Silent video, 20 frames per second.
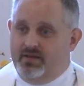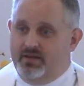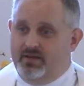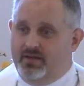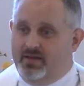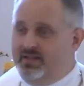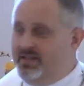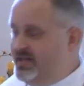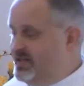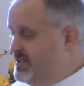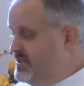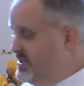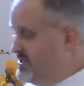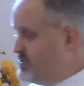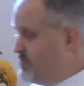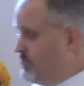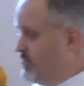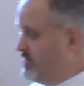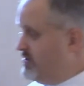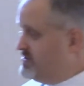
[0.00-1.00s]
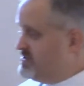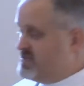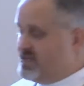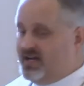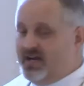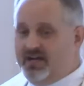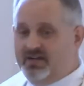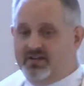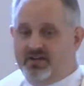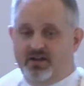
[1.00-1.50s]
And then in these words,
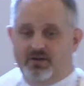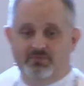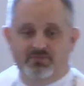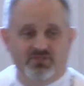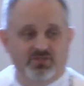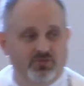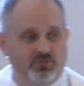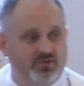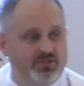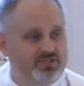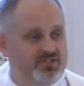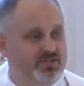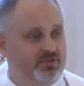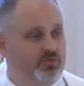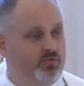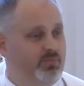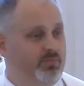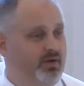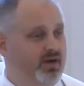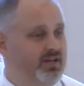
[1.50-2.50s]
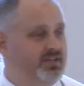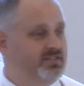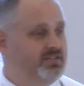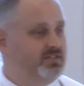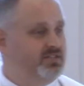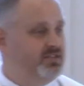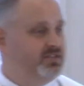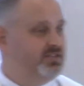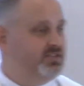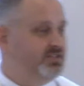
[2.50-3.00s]
God comes to us and reminds
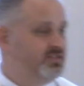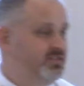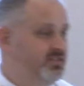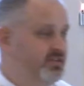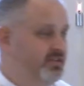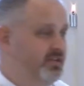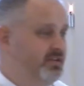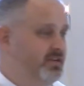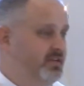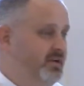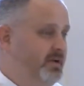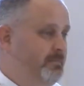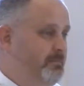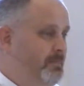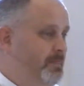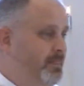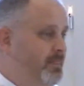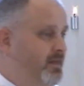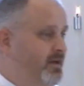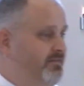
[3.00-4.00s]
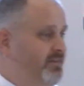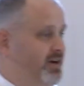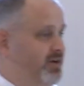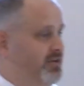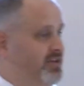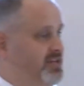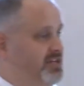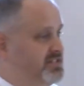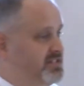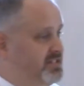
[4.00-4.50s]
us of how
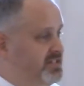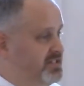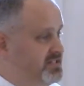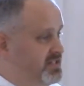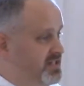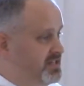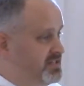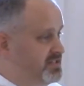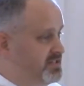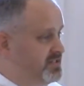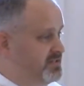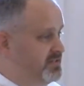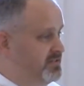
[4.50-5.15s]
he sees us.